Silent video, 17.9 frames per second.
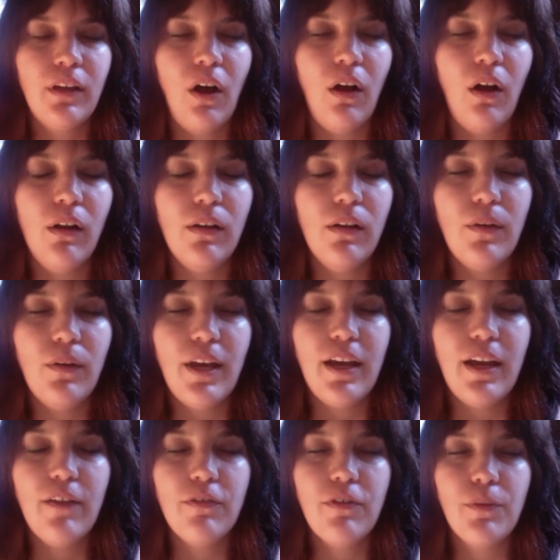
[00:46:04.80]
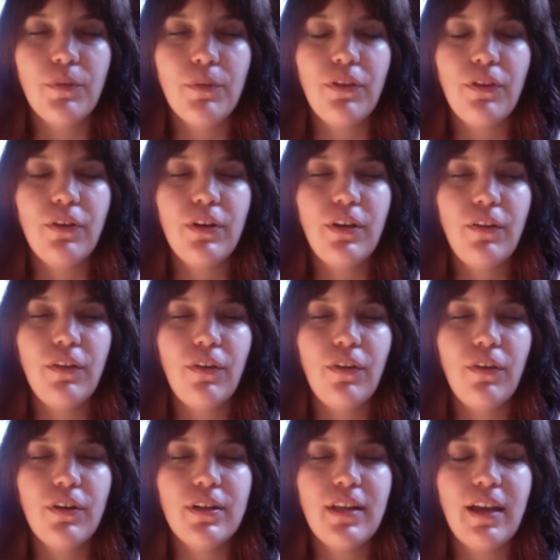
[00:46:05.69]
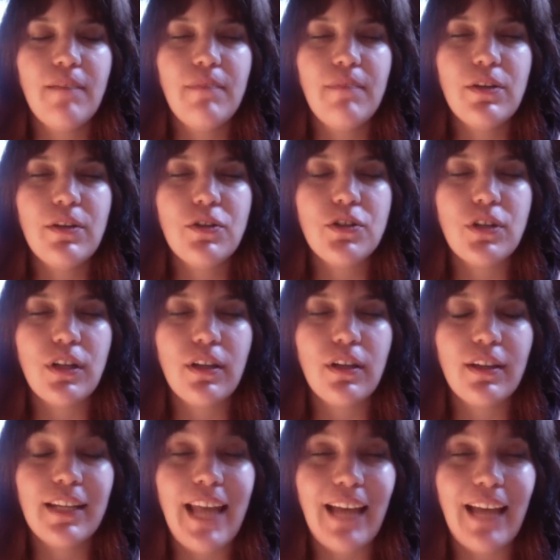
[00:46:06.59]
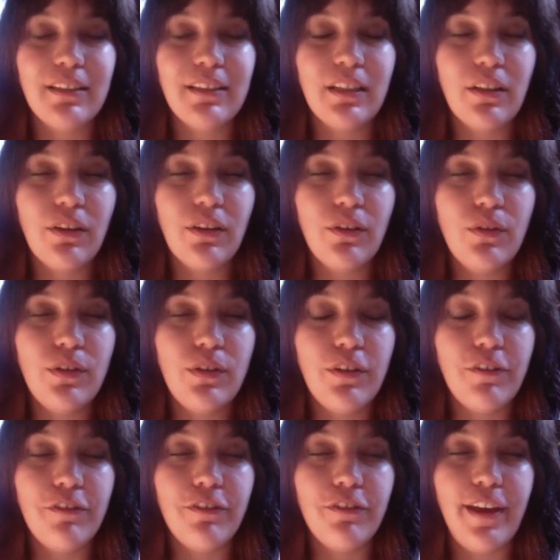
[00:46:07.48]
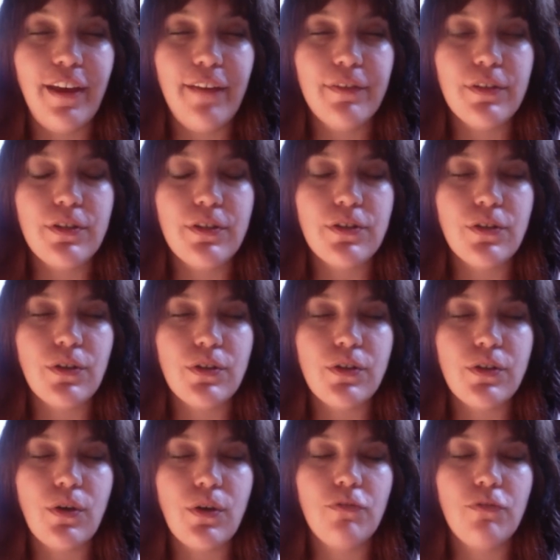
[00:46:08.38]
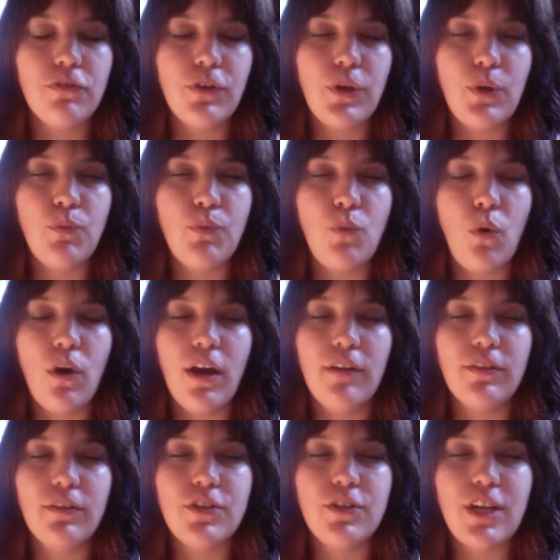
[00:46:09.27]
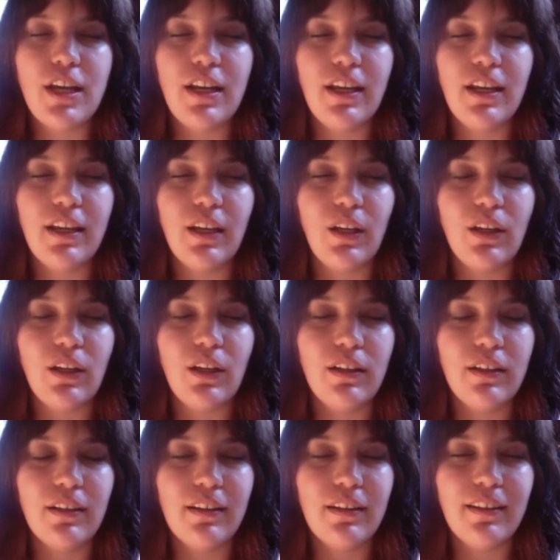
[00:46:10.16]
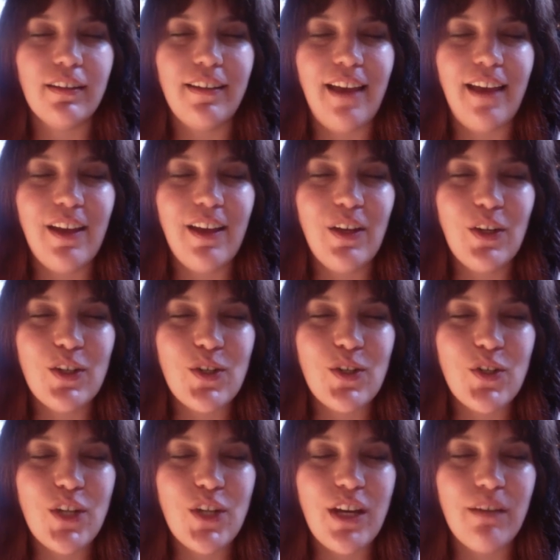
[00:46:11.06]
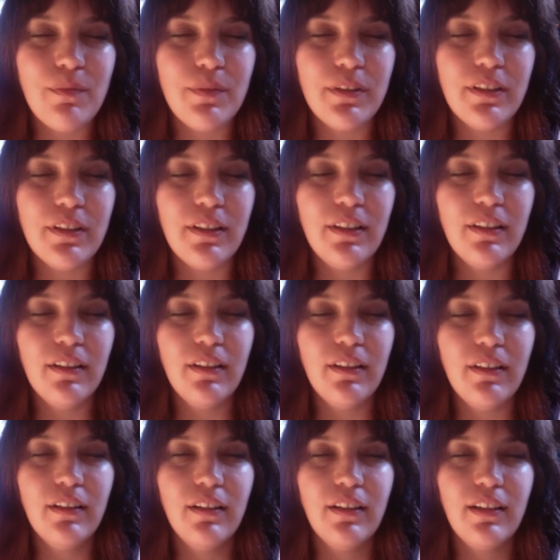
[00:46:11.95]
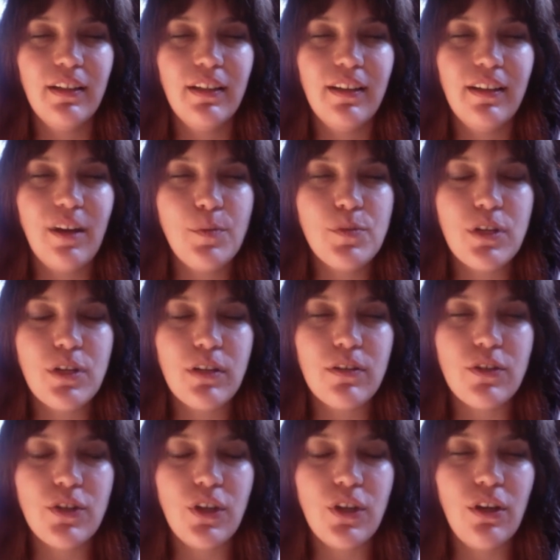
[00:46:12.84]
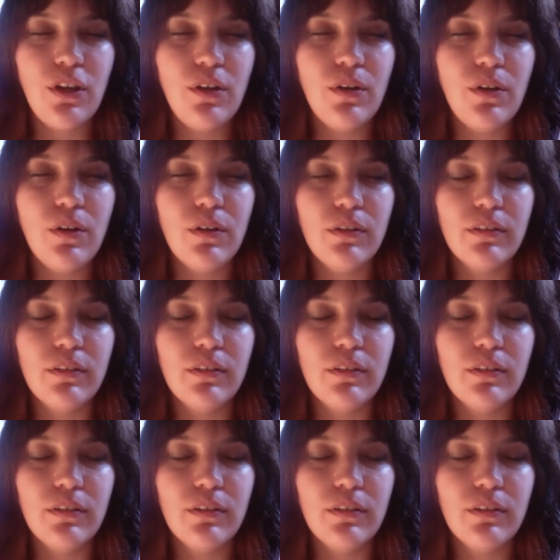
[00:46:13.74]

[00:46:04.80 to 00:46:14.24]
all the way from the 33rd dimension connecting through the fifth, so to offer you more energetic anchorship, and it comes into you.